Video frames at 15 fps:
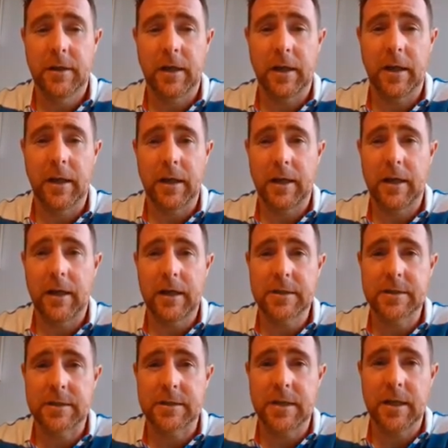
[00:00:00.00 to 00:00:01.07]

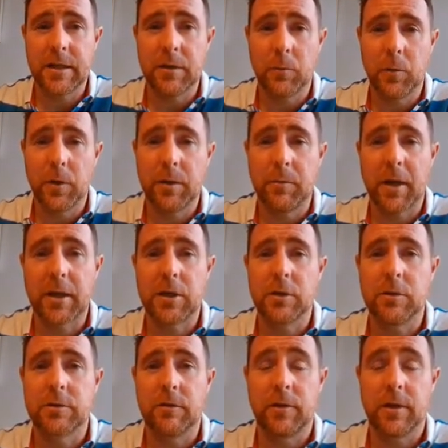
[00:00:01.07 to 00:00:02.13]
As I say, we make
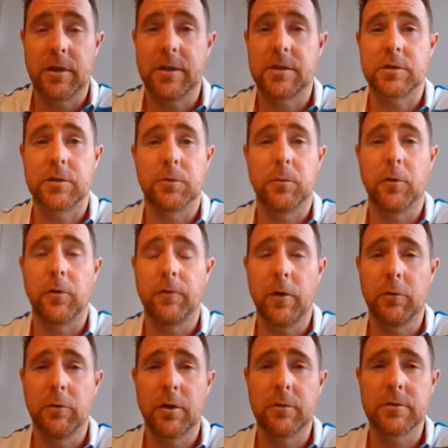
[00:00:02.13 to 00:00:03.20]
use of the digital
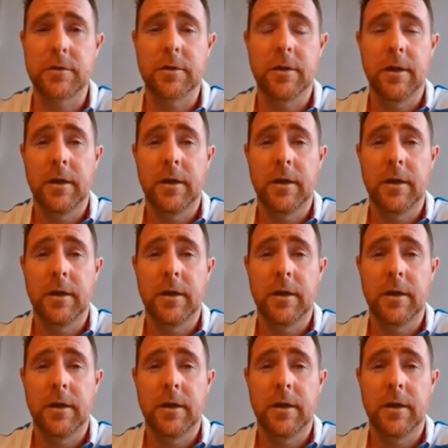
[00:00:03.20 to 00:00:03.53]
portfolios.